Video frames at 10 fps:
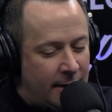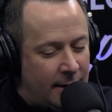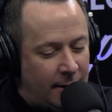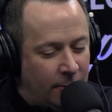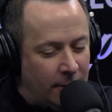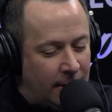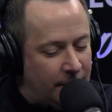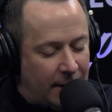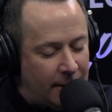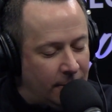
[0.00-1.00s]
I don't love
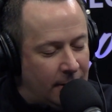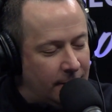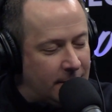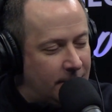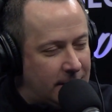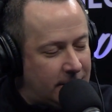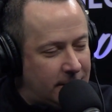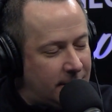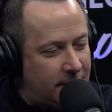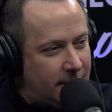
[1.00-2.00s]
the question.
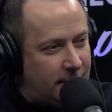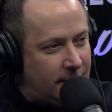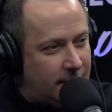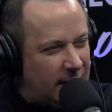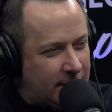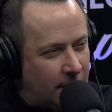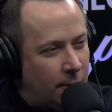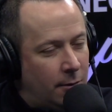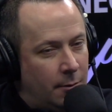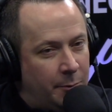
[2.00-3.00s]
I
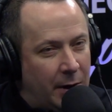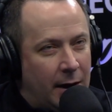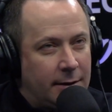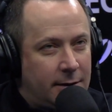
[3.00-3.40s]
don't. But